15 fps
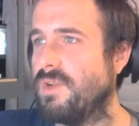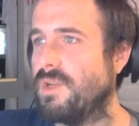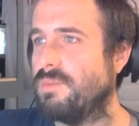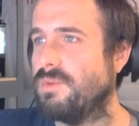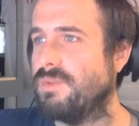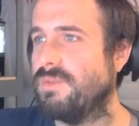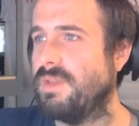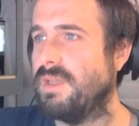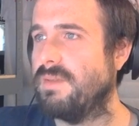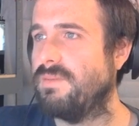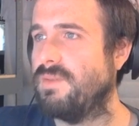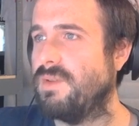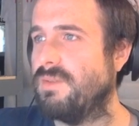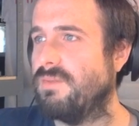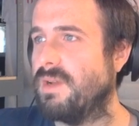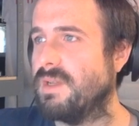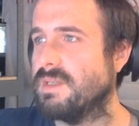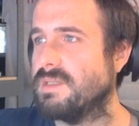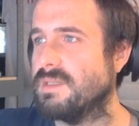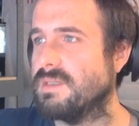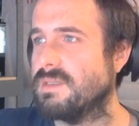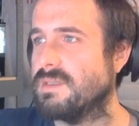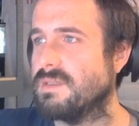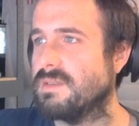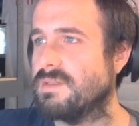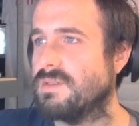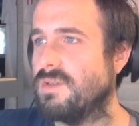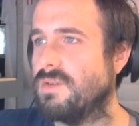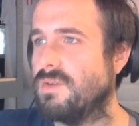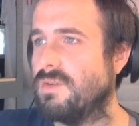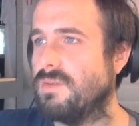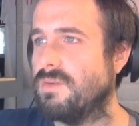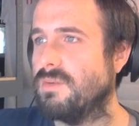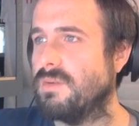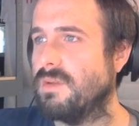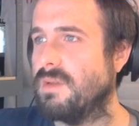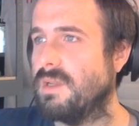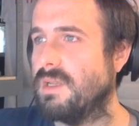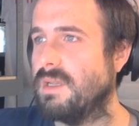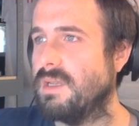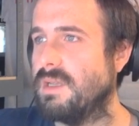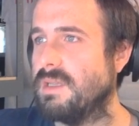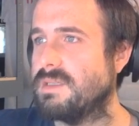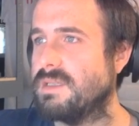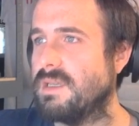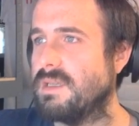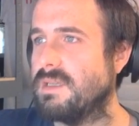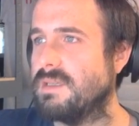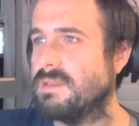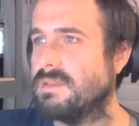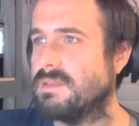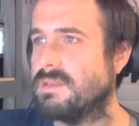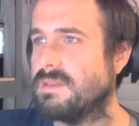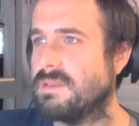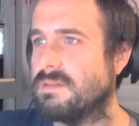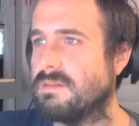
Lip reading: DFU devices. So it says